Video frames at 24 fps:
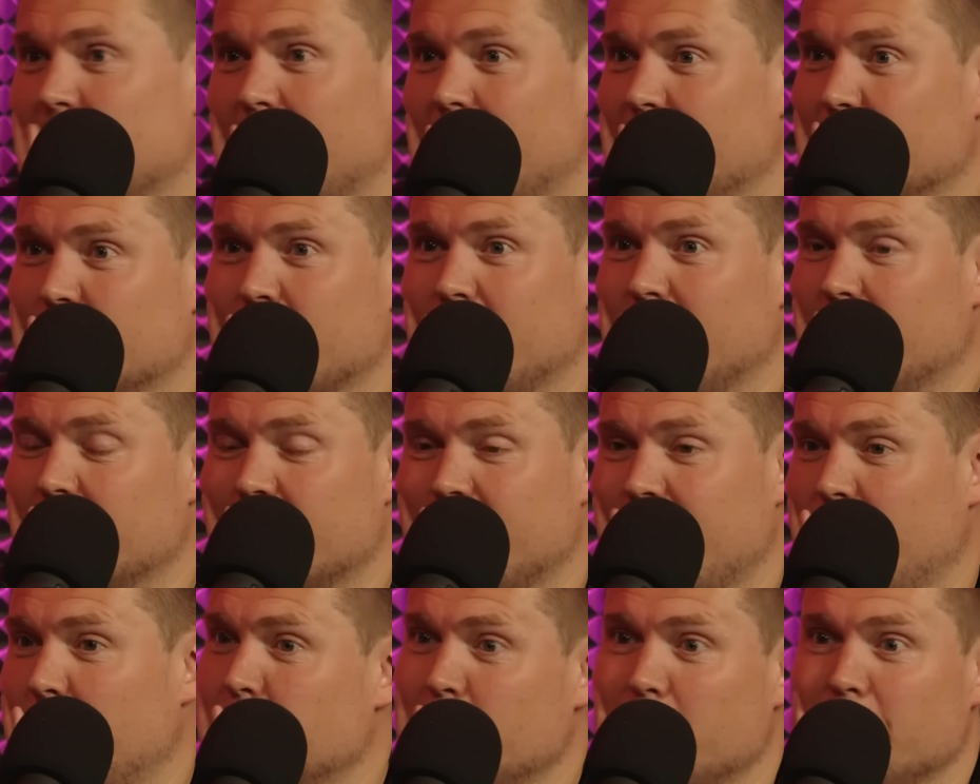like trying to
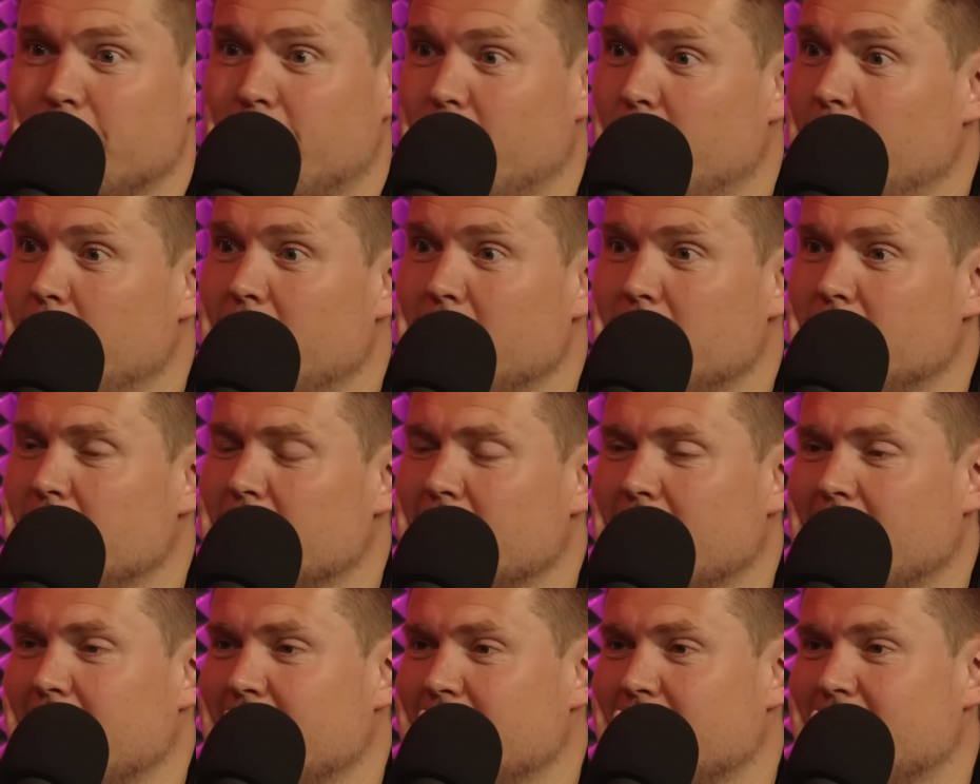set up GoFundMe's,
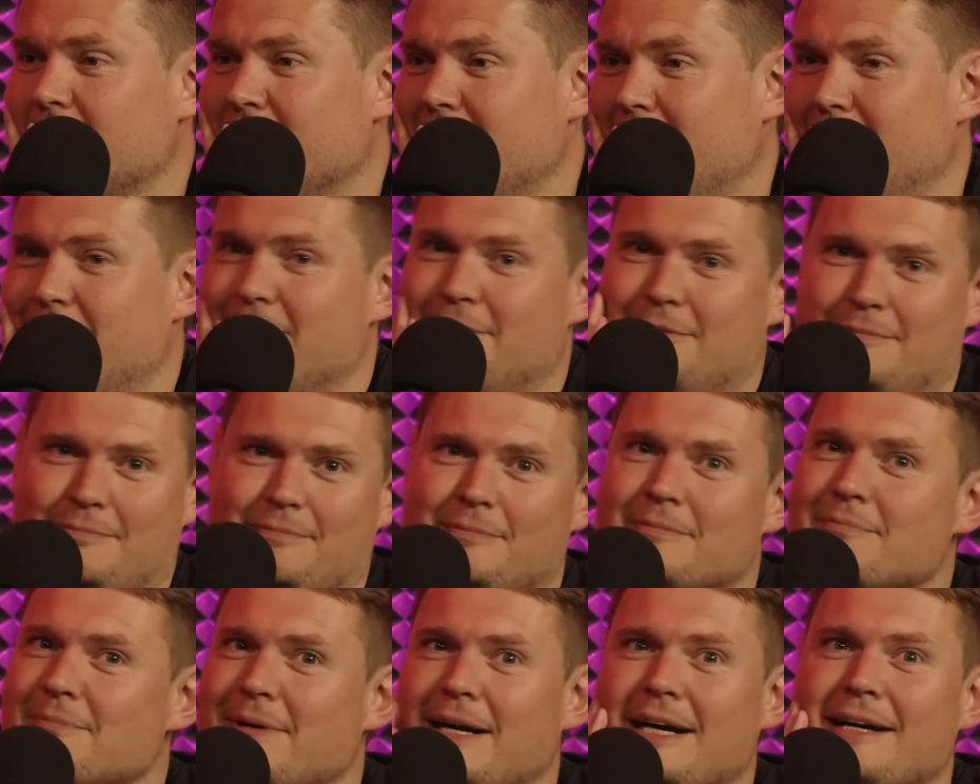and I just thought I was
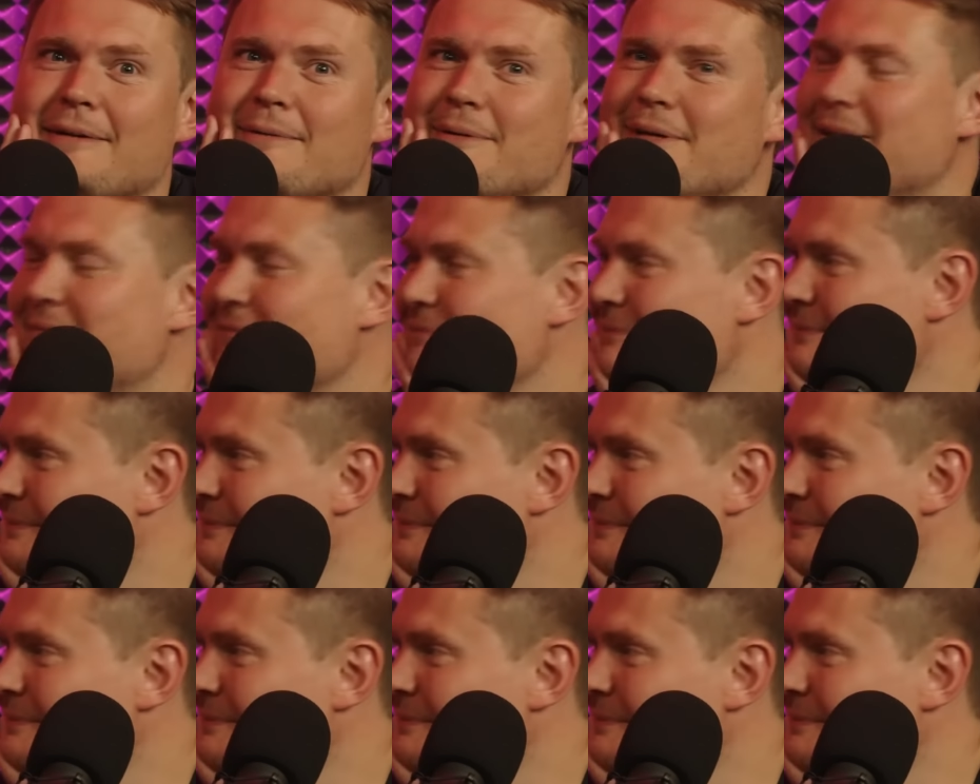pat on it.